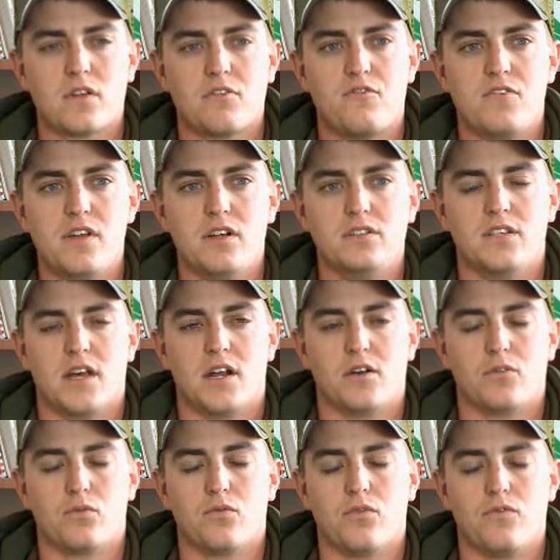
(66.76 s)
Fields that
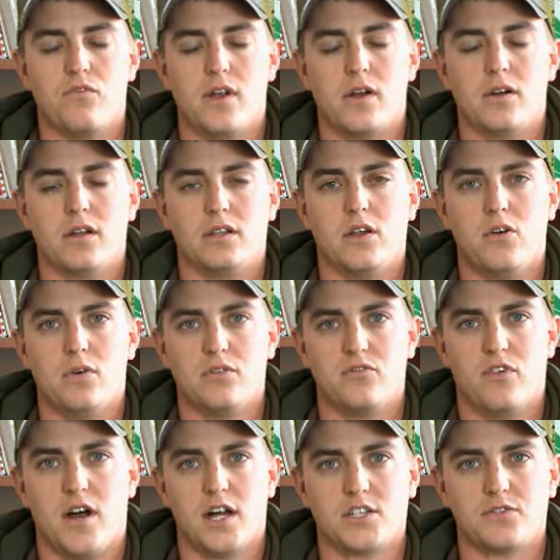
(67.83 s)
are very low in
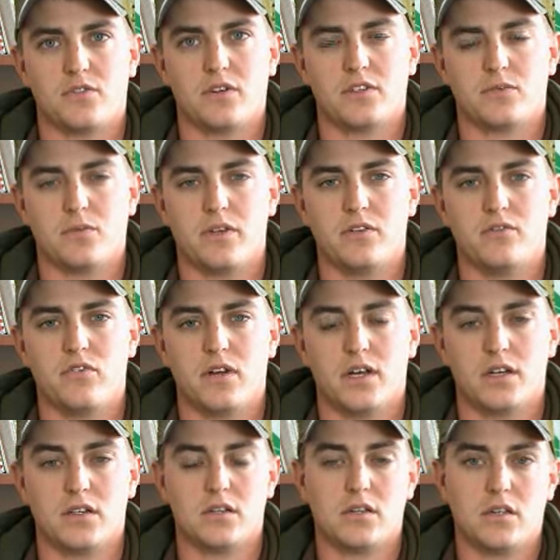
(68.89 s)
phosphorus,
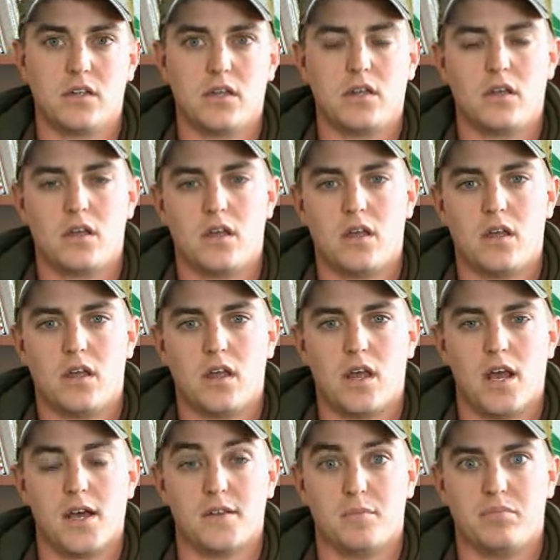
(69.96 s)
the
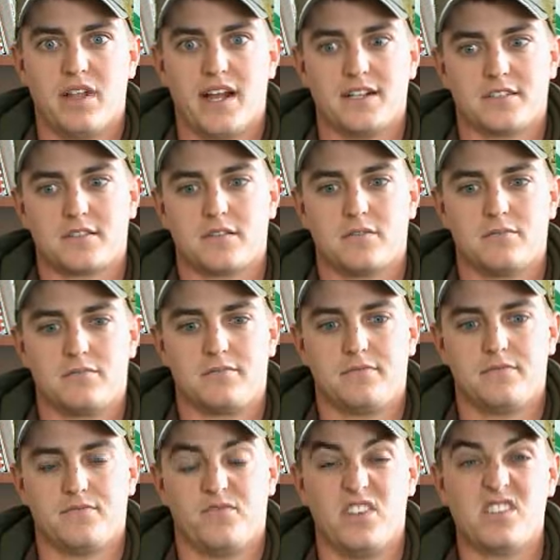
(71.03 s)
plants
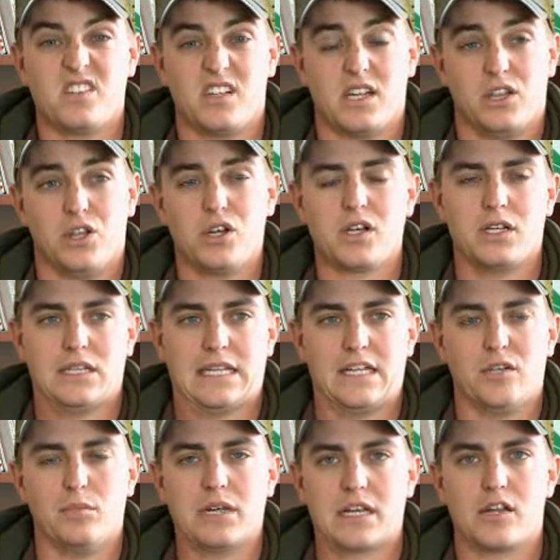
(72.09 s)
physically look a
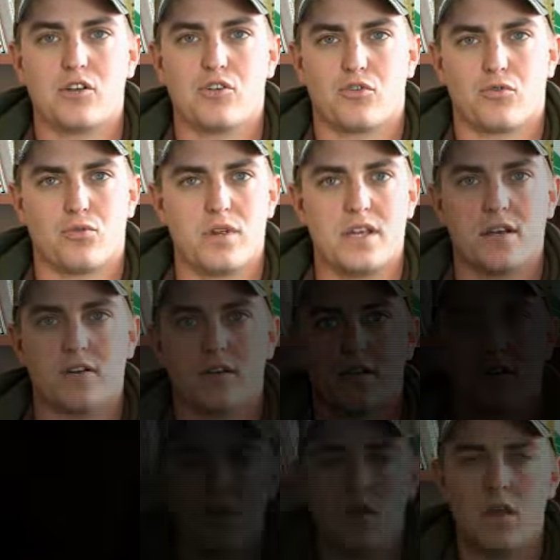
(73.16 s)
little bit
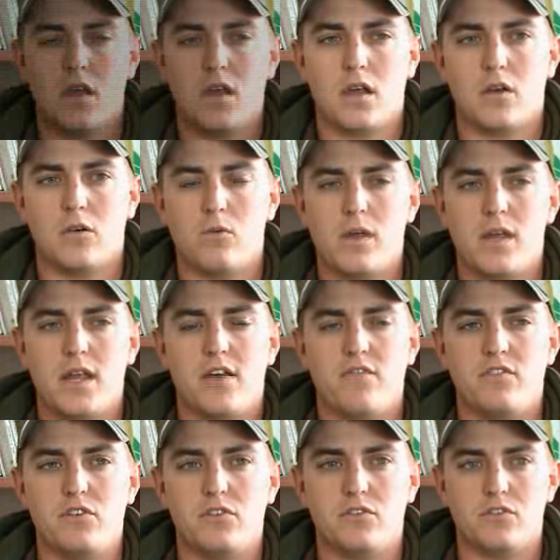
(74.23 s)
greener. We have
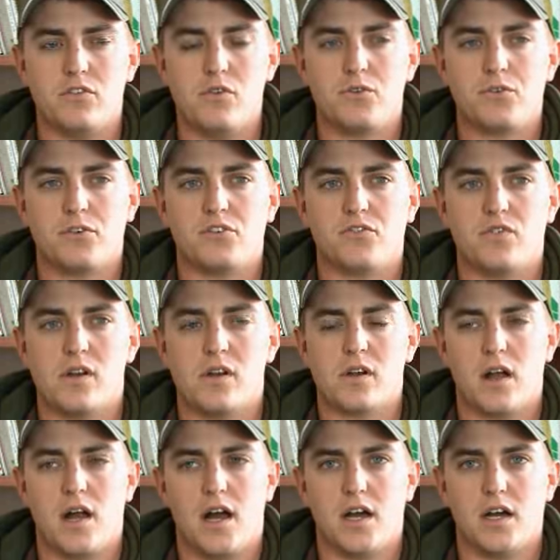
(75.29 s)
used NutriSphere
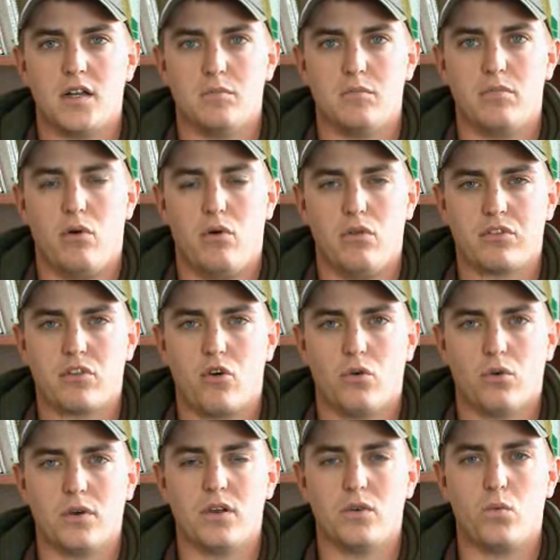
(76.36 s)
on both
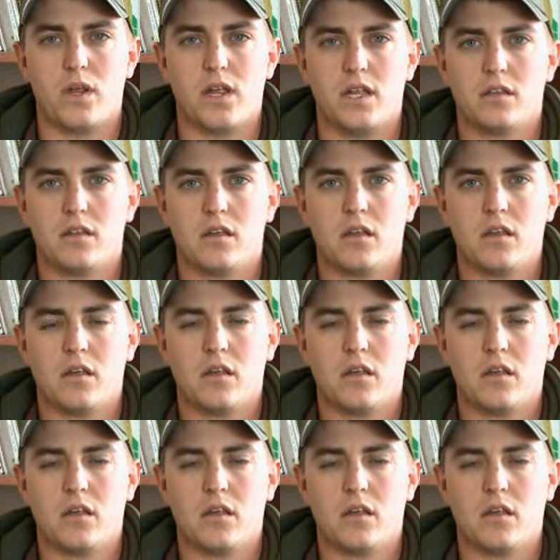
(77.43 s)
corn and wheat.